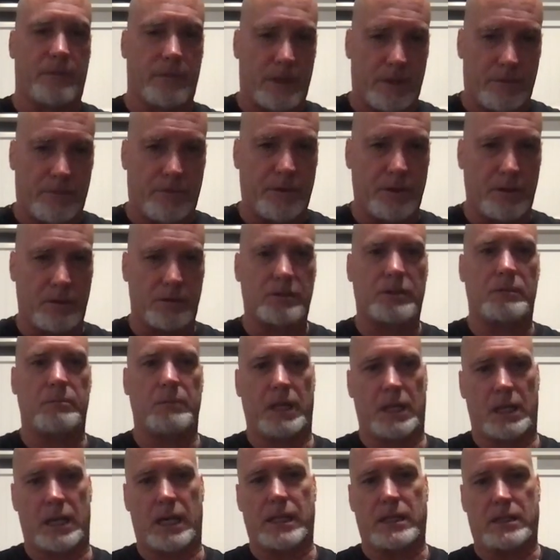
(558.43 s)
feels to me
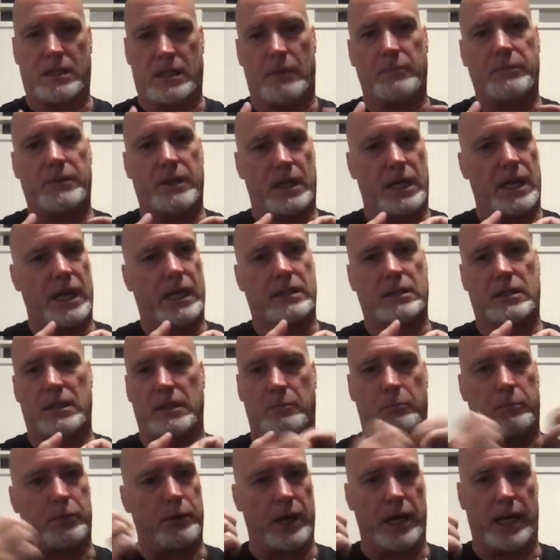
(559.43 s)
like something actually
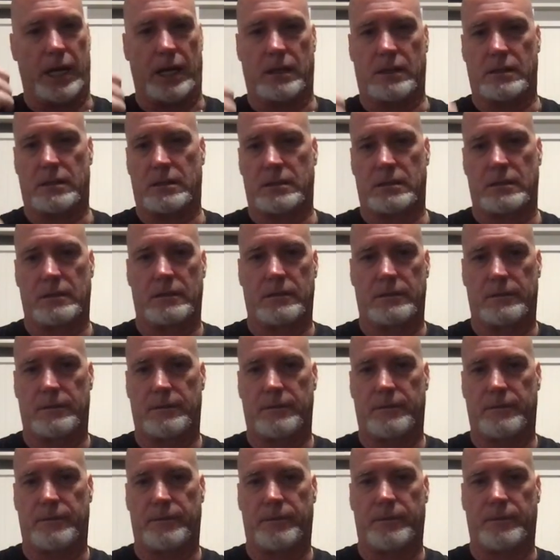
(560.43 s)
breaks
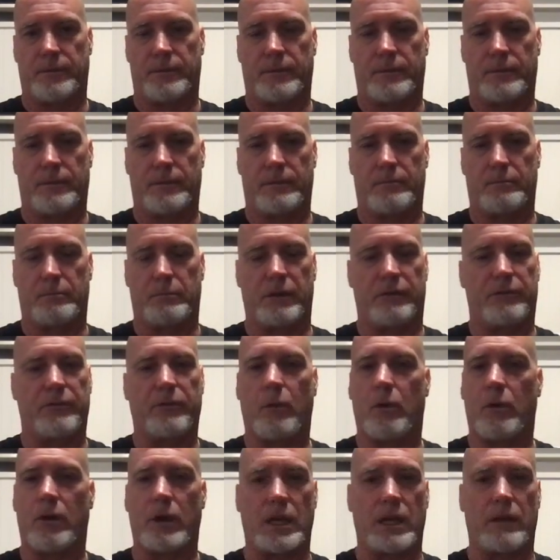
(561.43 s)

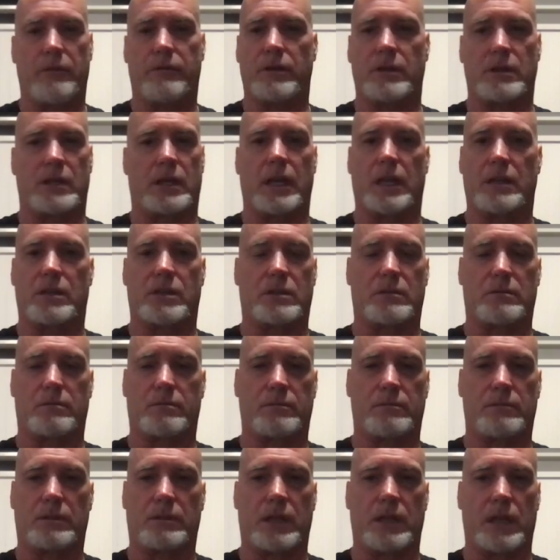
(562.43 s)
before it even gets
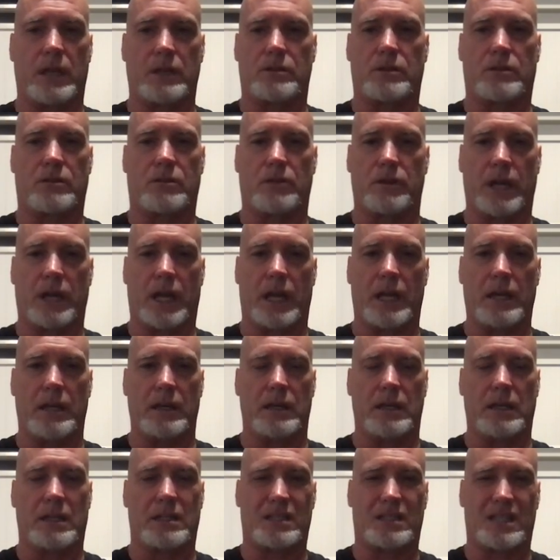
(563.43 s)
created,
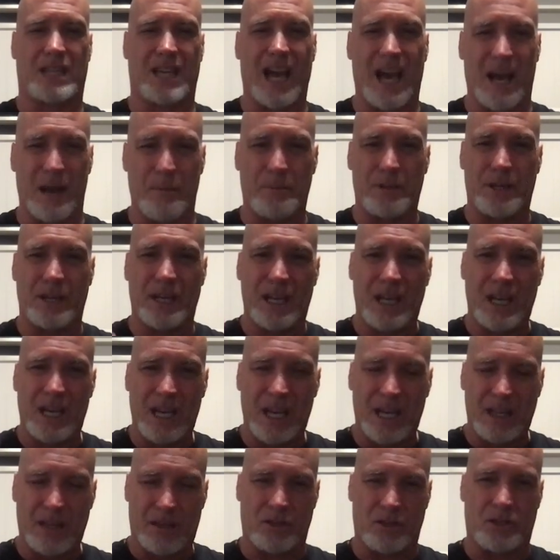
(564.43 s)
except
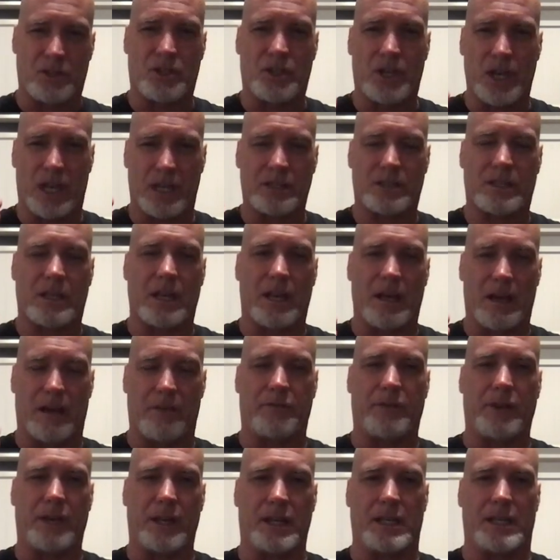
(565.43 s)
there's just enough
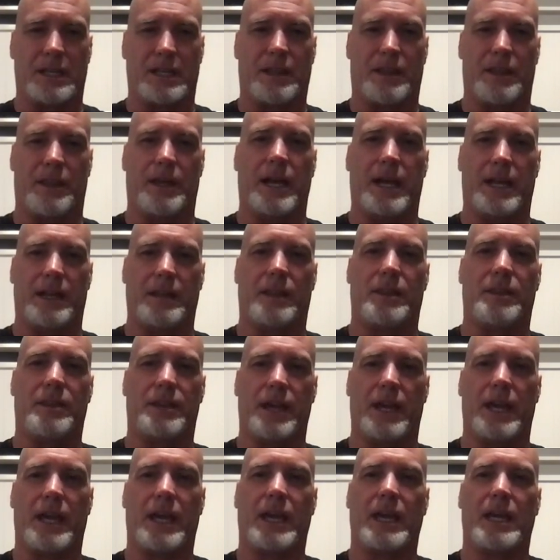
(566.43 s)
in it that
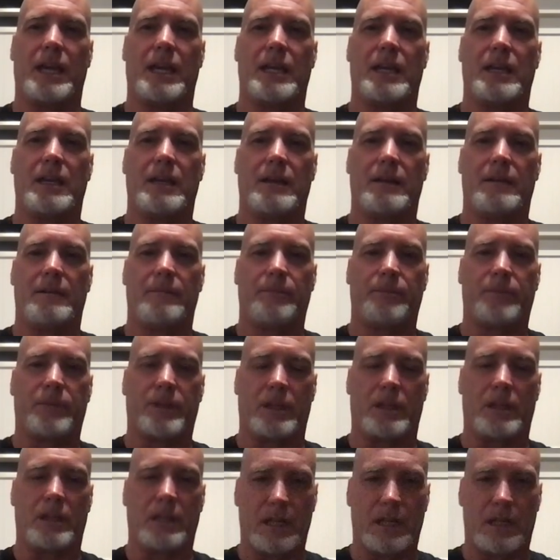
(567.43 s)
the
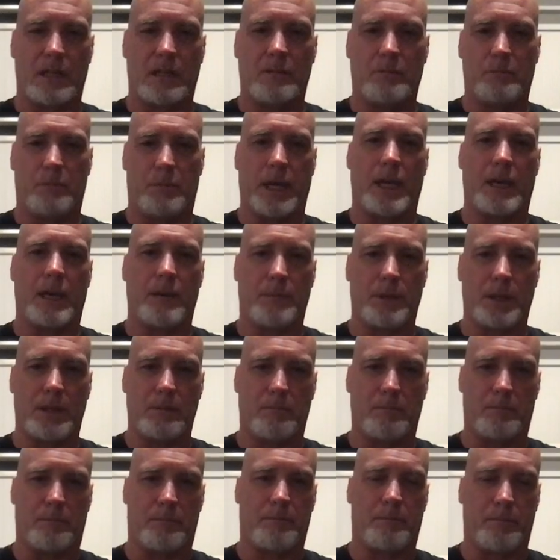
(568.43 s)
little
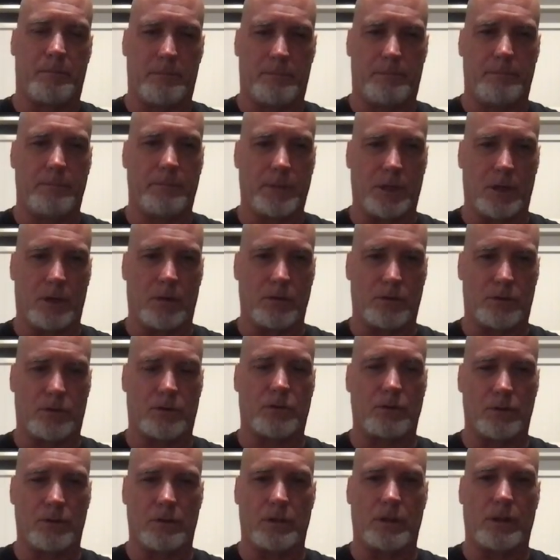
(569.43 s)
baby,
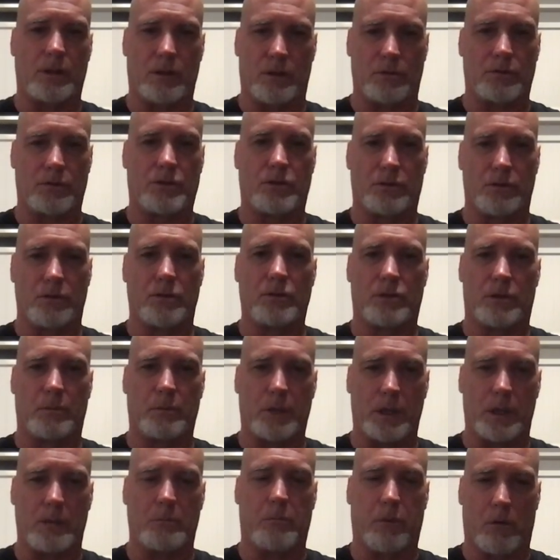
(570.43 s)
soon to
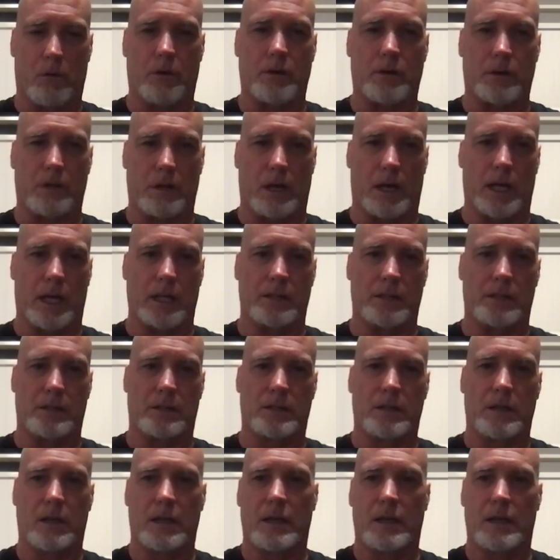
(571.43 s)
be borderlines,